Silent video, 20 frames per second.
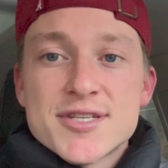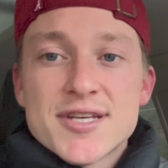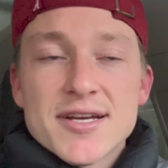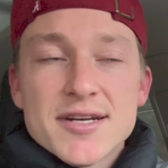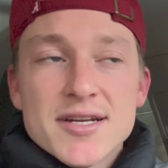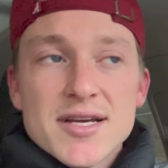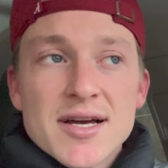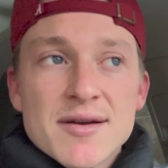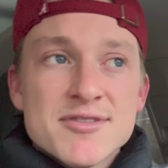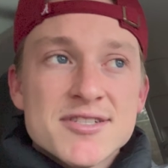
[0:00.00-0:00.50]

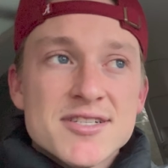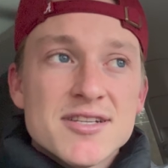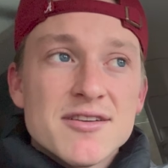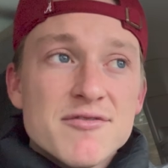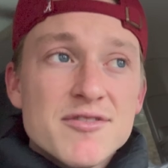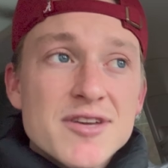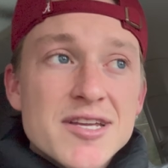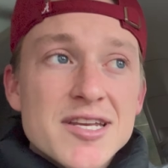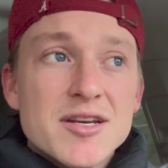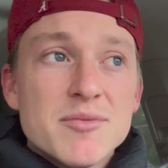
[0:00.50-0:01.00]
of
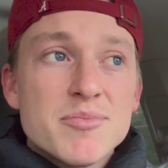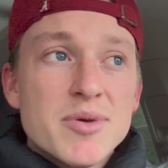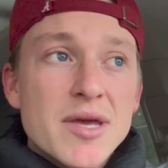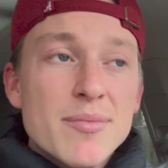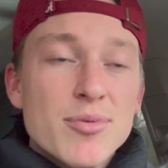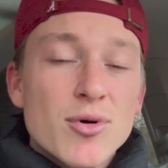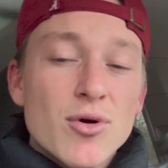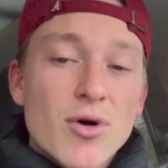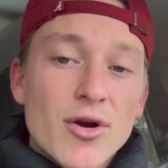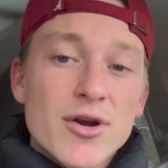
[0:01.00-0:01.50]
Slovenian
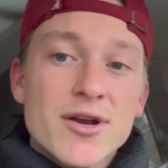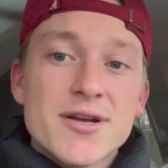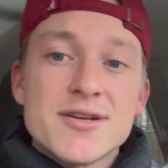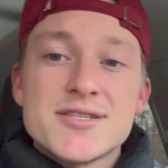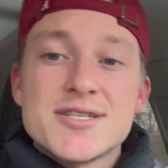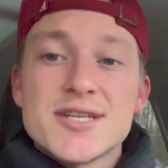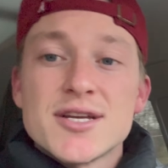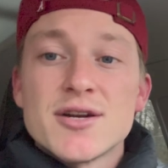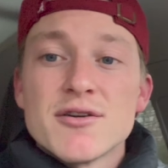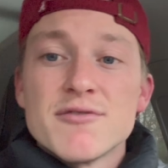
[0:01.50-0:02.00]
people are
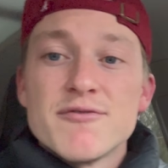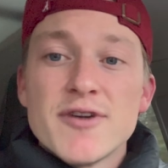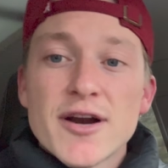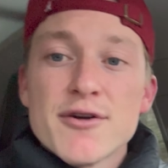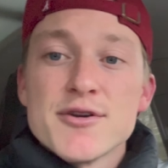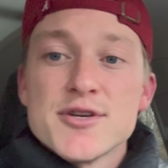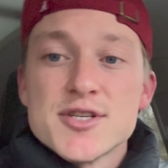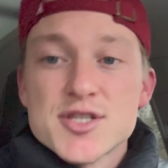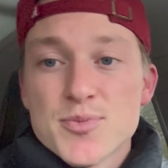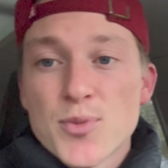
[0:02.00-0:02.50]
considered
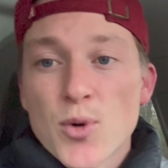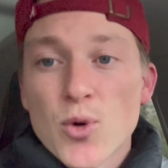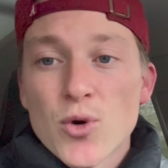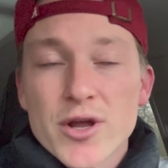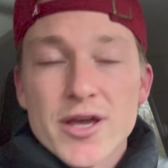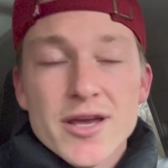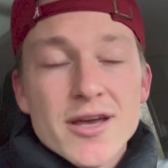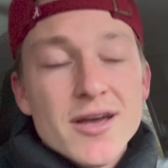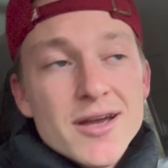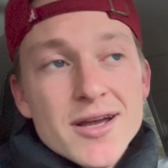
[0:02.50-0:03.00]
very
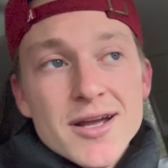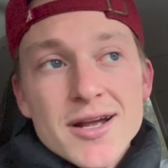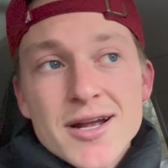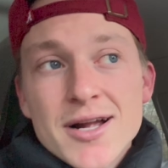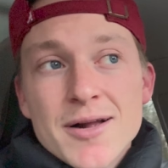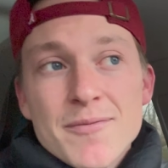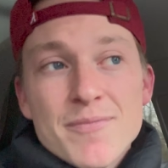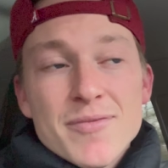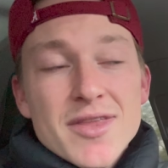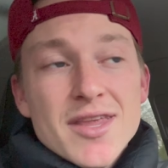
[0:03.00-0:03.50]
sporty.
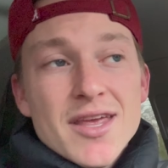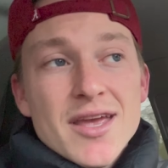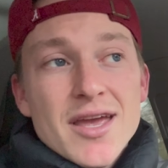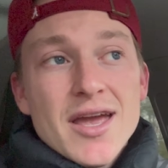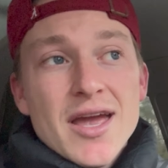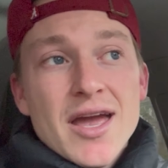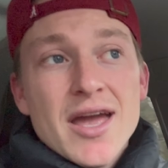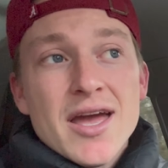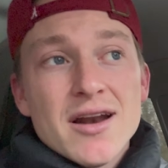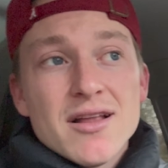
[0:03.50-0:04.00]

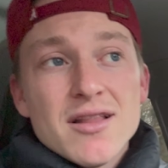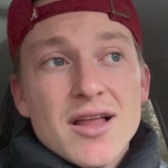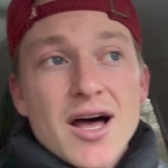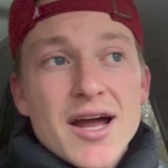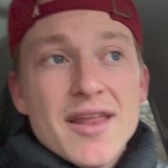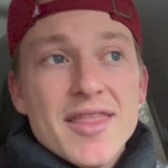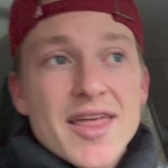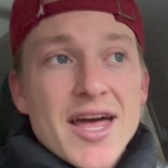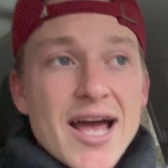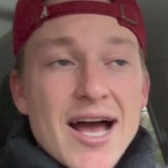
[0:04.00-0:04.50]
And a
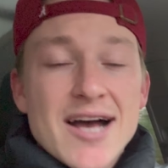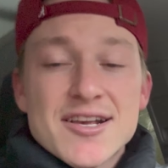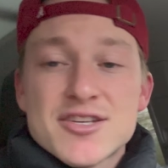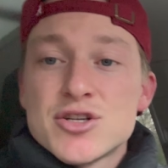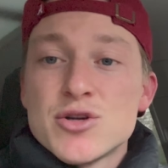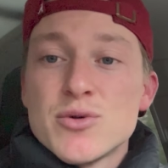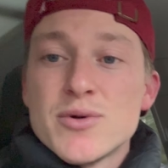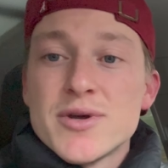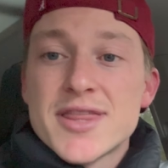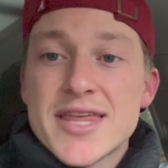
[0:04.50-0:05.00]
lot of that has to
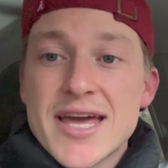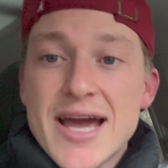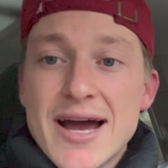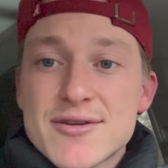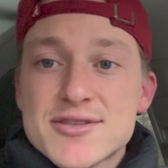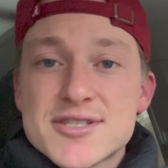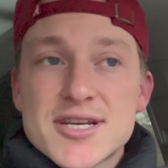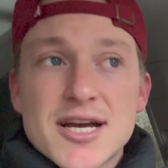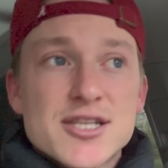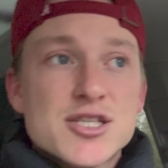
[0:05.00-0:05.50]
do with the
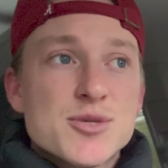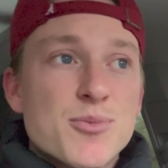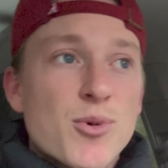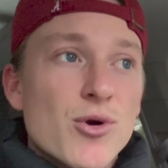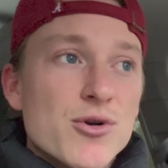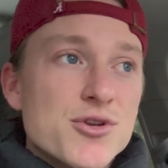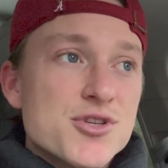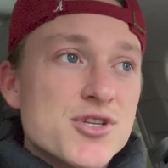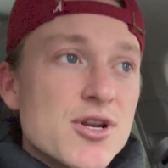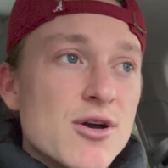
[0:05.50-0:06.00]
outside
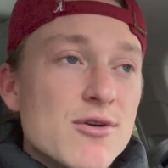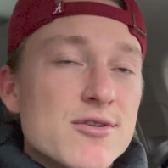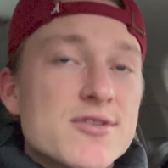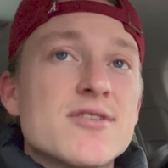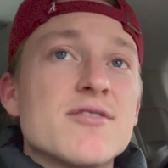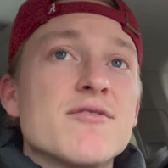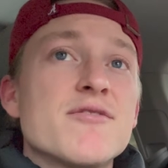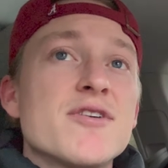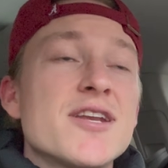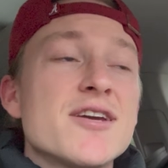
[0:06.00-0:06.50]
sports. You know,
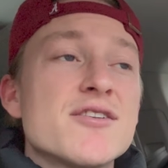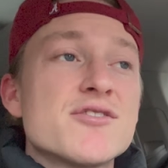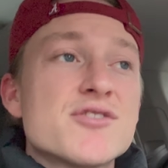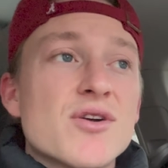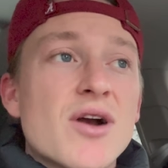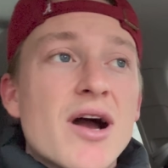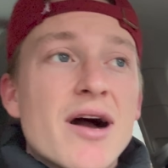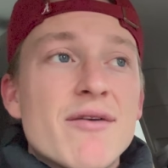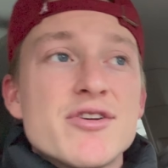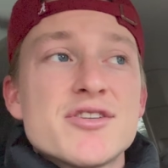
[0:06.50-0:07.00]
Slovenians
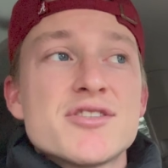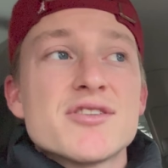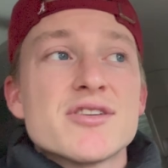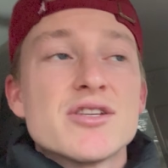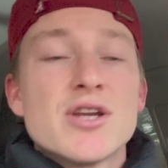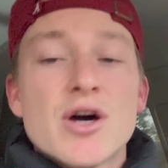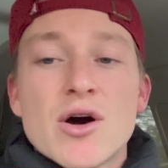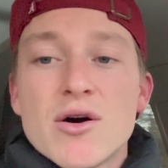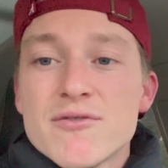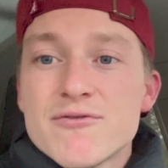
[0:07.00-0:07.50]
are obviously
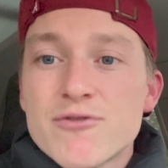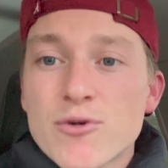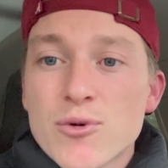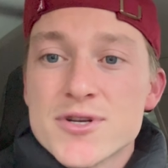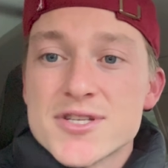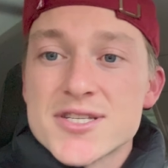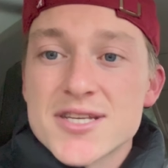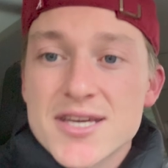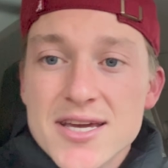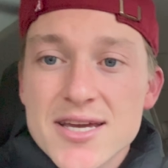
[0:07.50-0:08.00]
known for
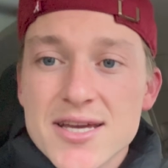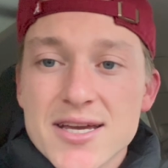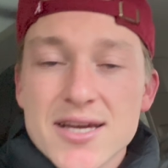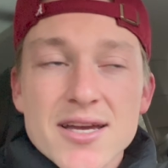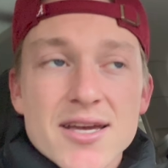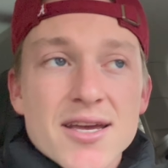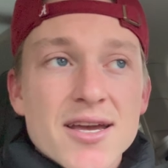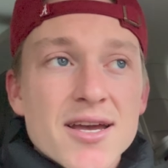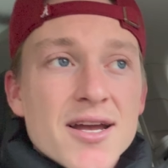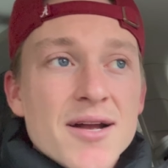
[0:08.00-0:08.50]

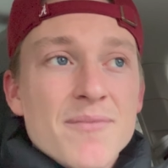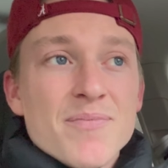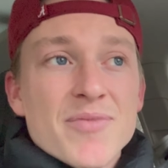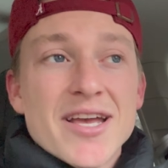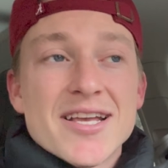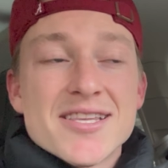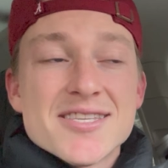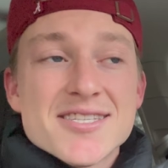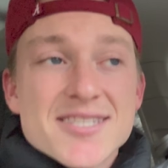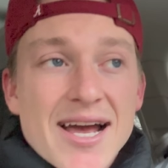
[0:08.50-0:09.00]
skiing
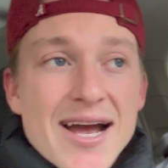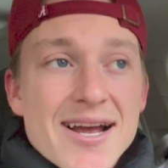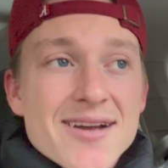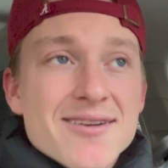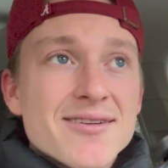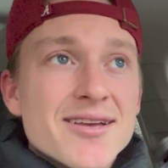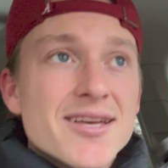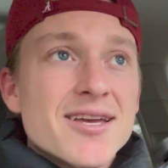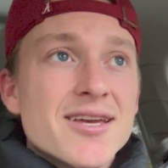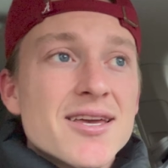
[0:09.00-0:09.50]
and
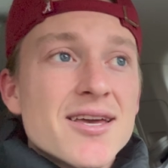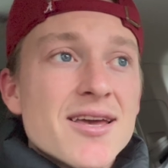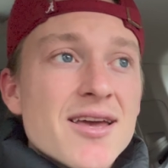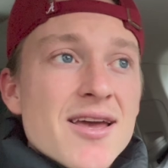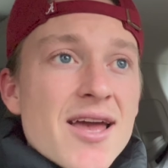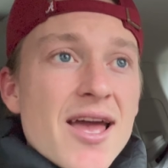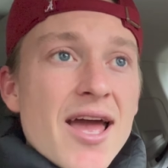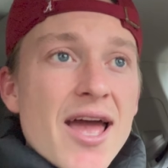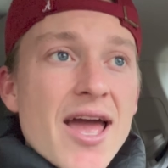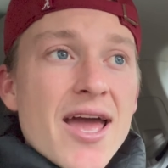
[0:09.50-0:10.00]

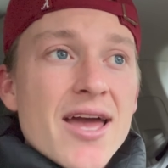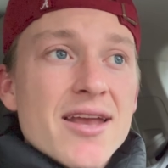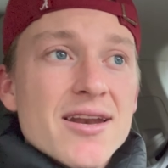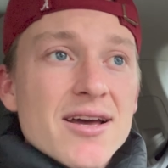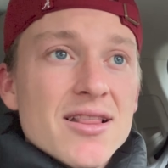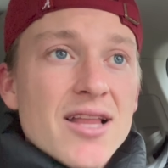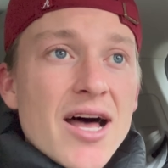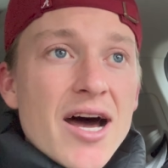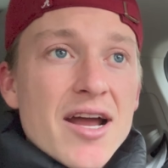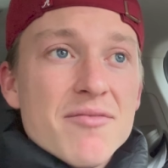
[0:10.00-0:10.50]
cycling and a
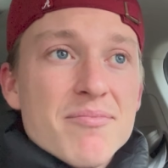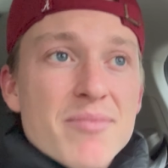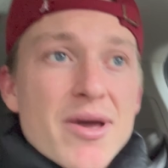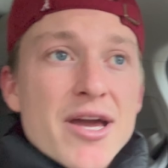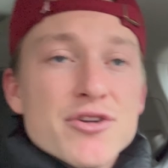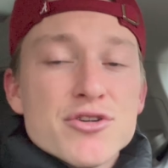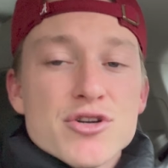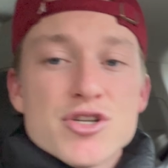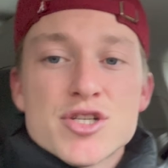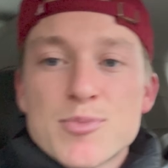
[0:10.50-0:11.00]
lot of
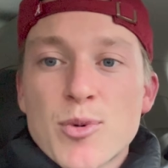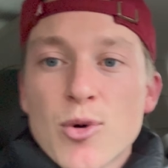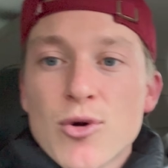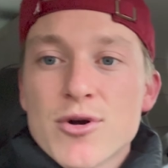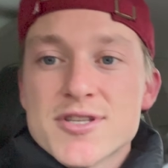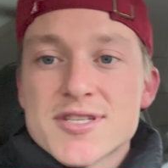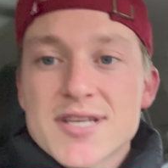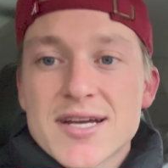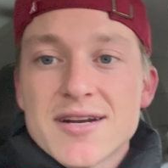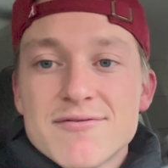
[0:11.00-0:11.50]
major
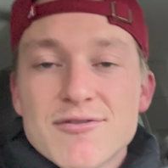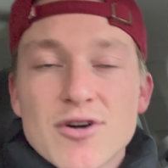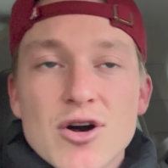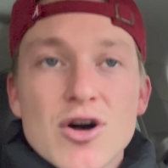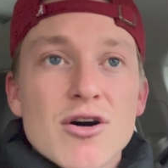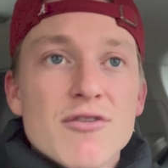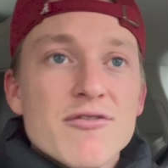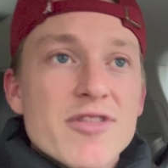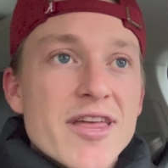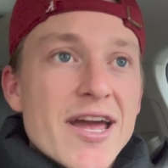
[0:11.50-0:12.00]
sports that involve the